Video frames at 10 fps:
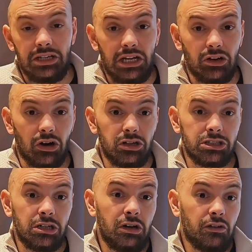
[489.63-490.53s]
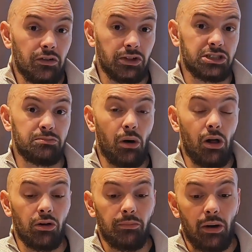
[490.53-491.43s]
dinars for the
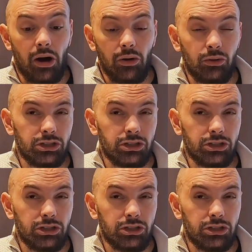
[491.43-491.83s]
smaller bottle,